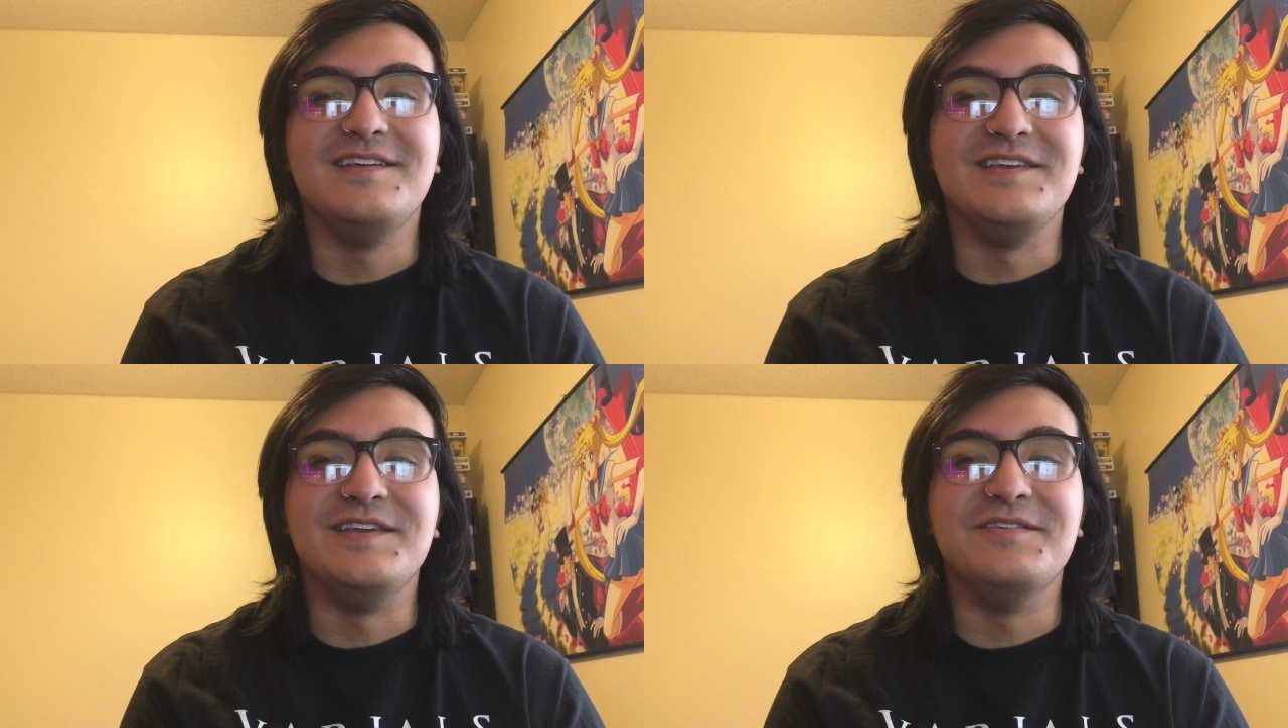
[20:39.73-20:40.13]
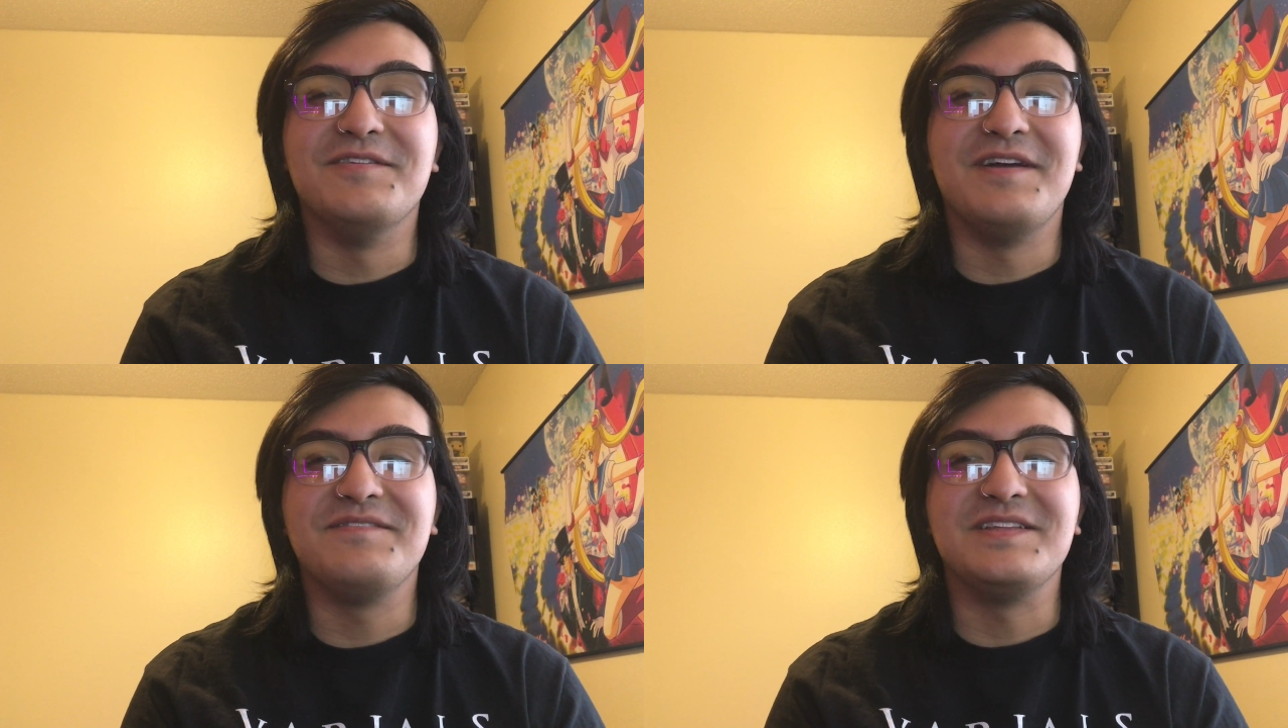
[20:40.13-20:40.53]
you
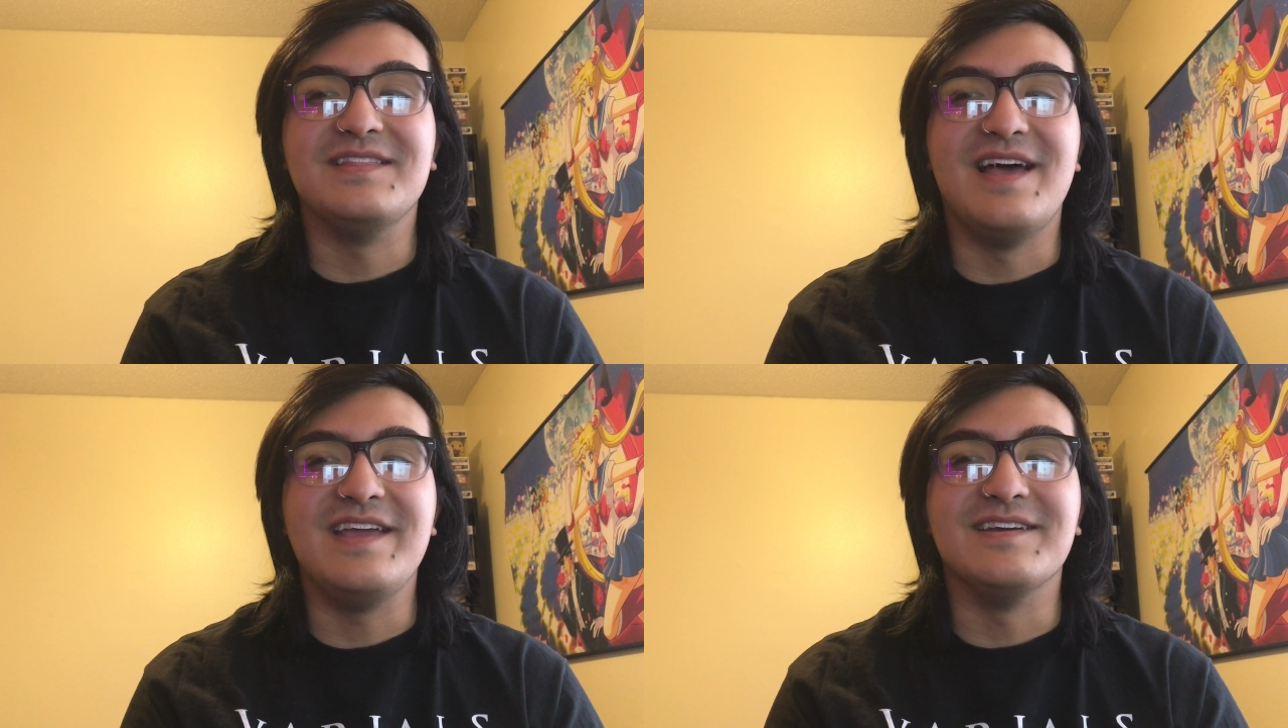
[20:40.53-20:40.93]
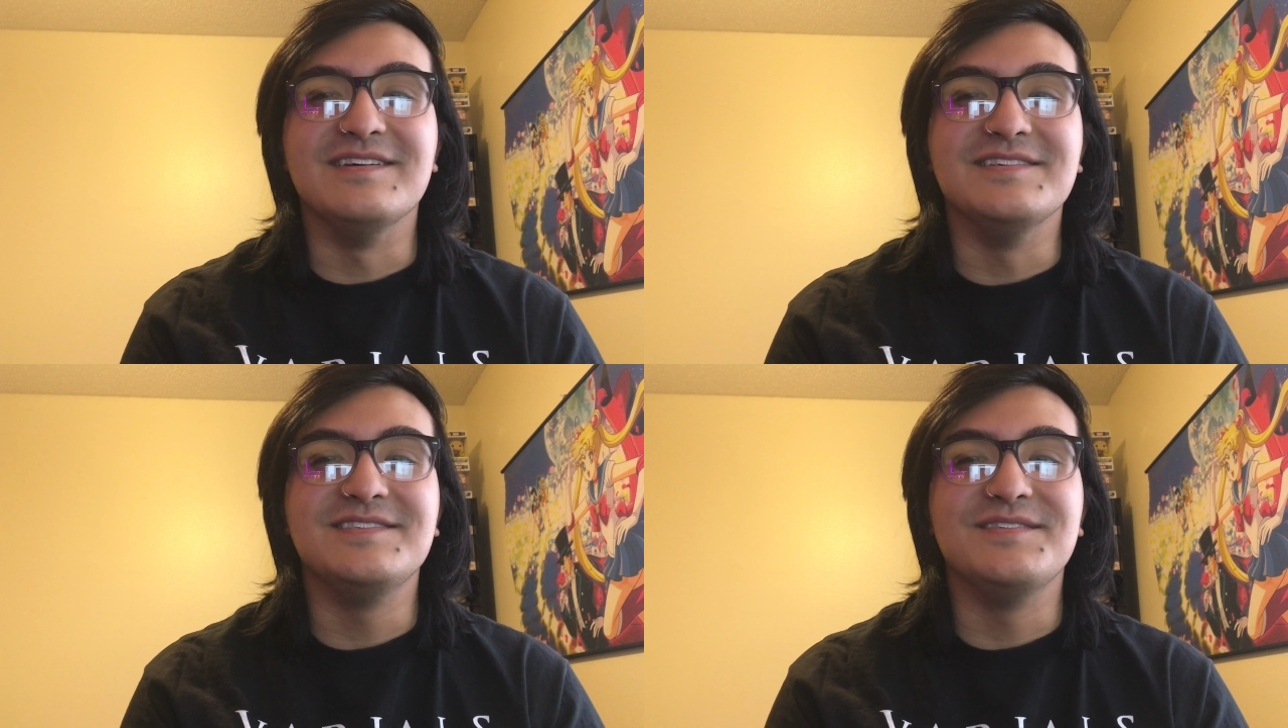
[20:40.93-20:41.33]
don't have to like
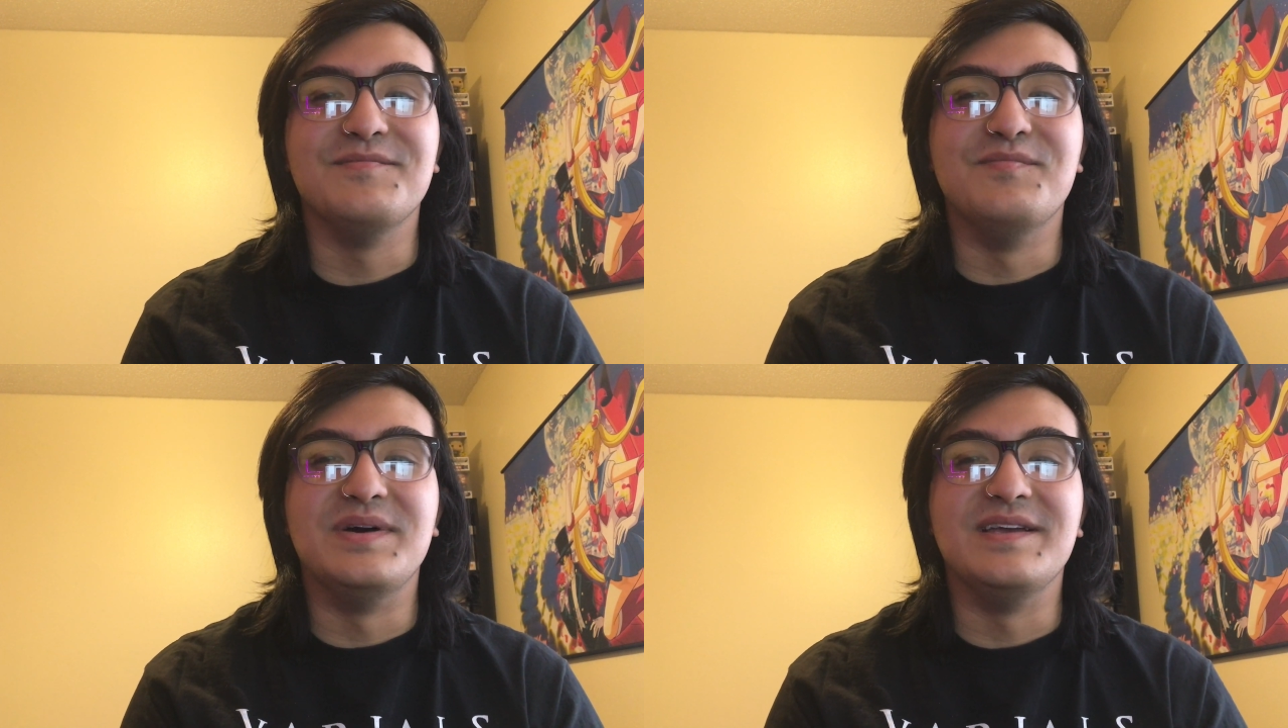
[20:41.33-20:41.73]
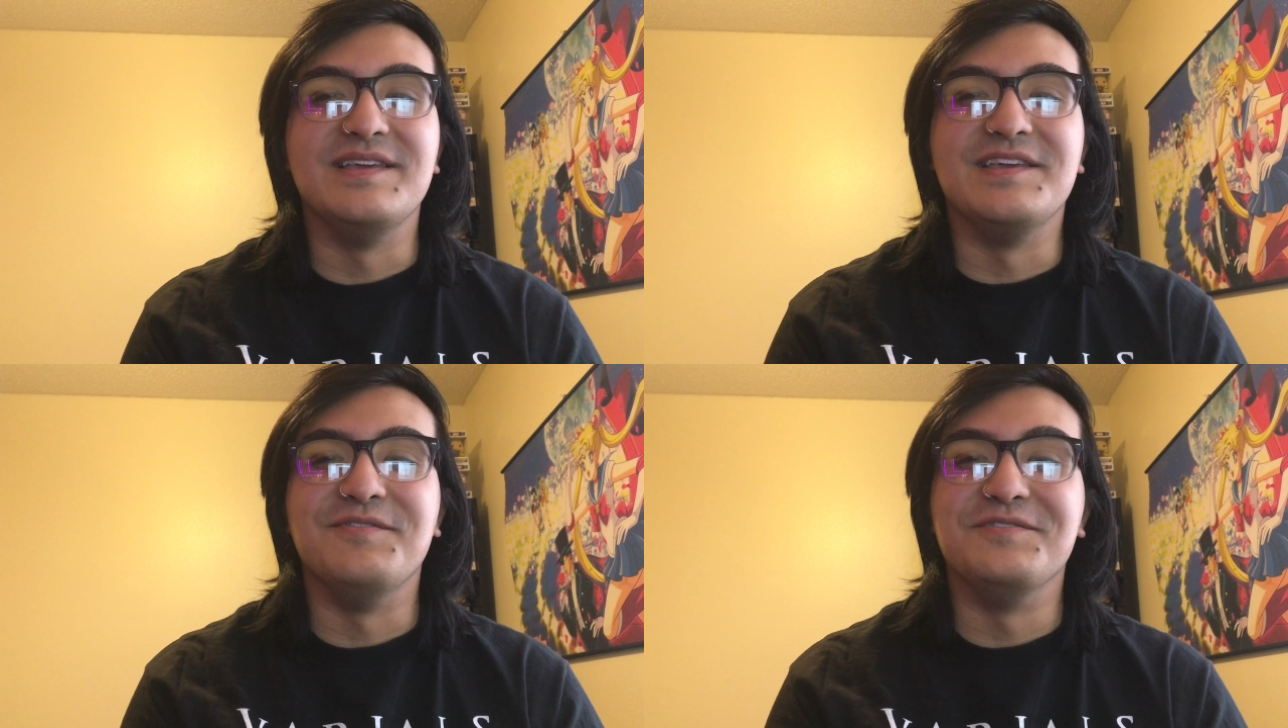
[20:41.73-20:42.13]
us,
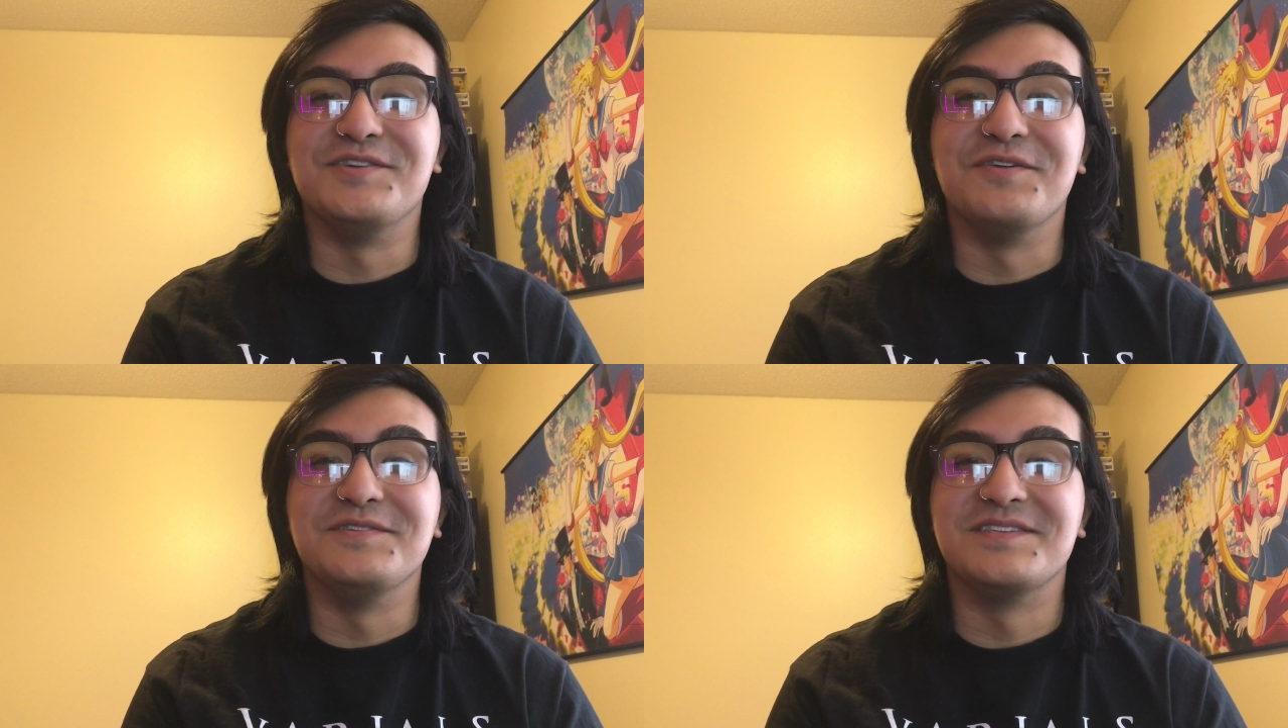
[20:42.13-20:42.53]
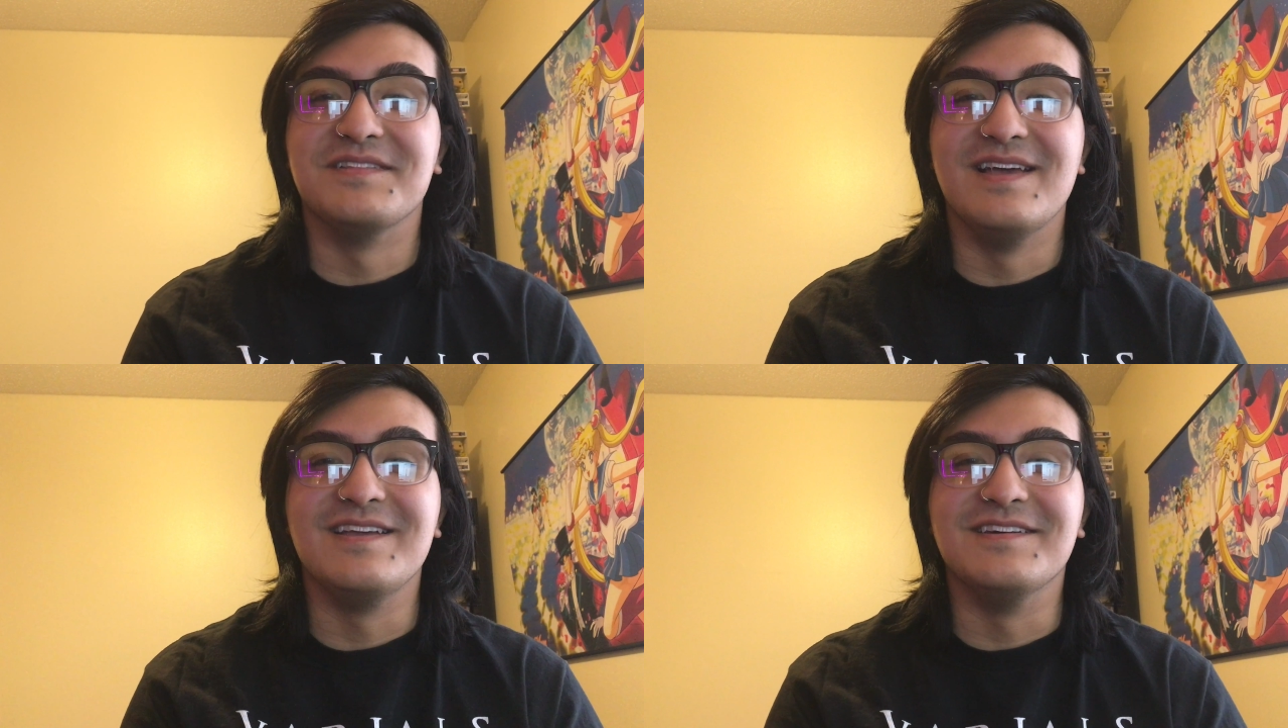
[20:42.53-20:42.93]
but you chose to
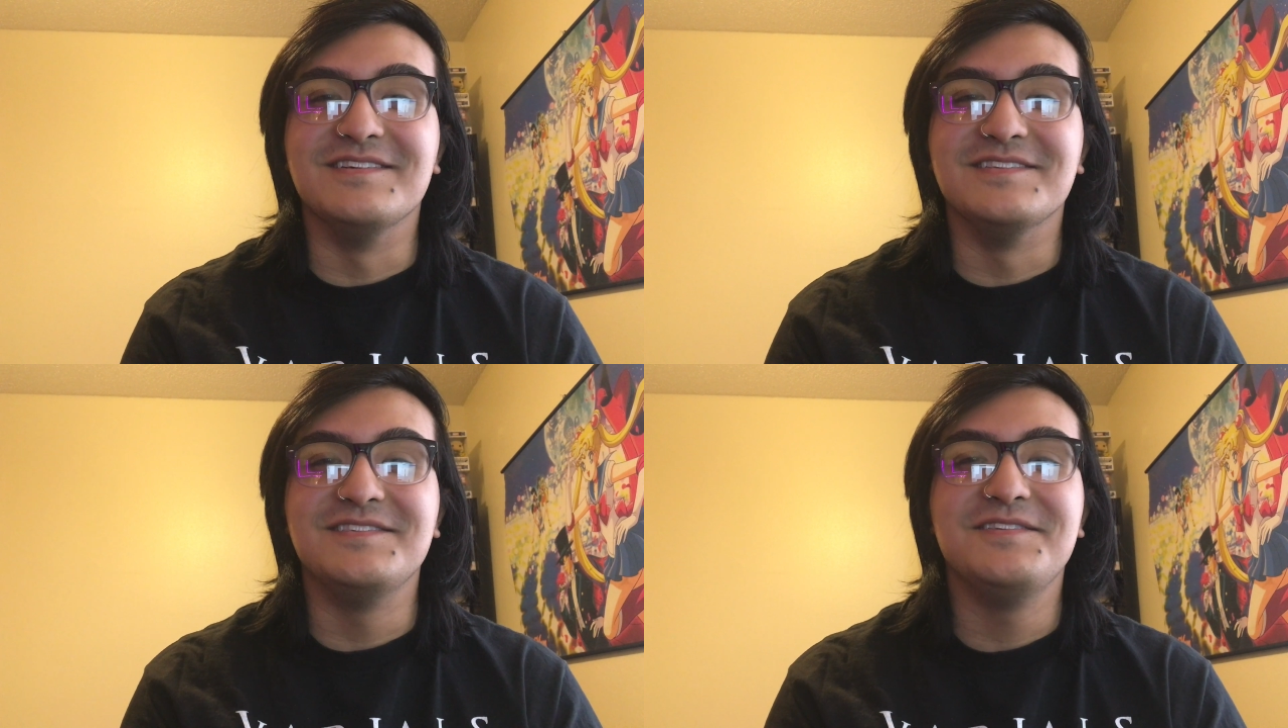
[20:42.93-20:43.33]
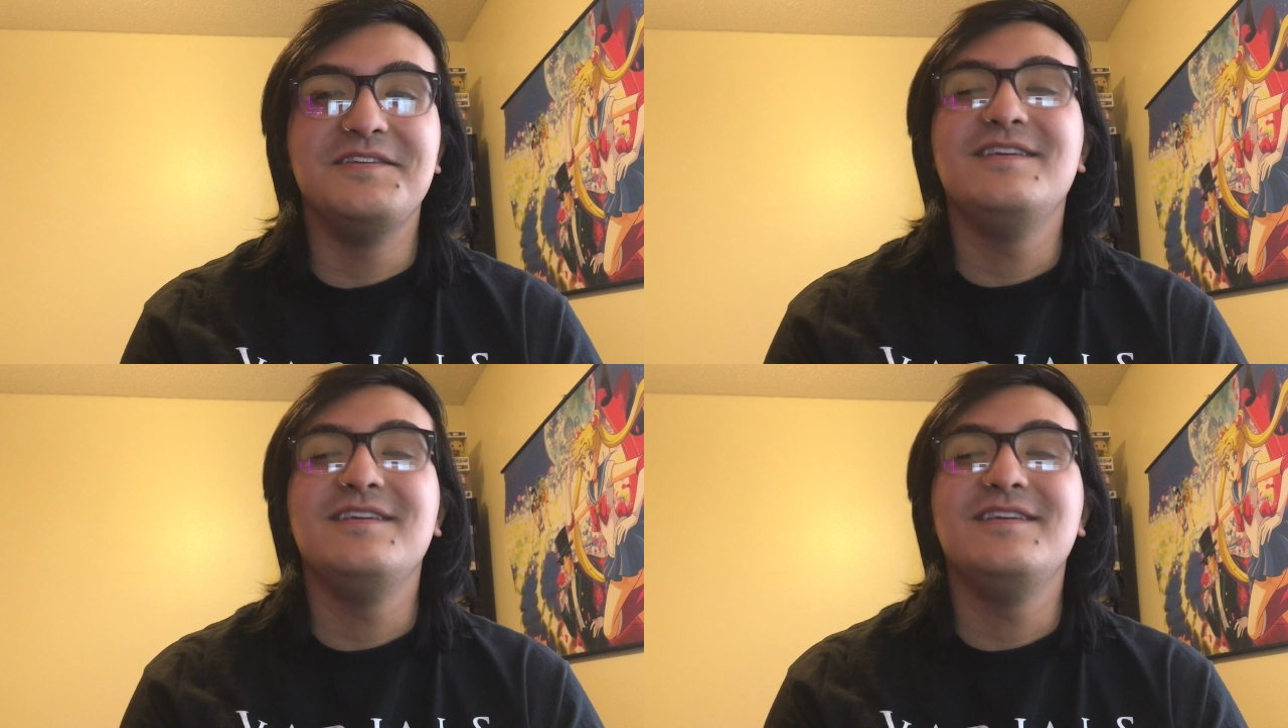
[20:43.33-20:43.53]
like us.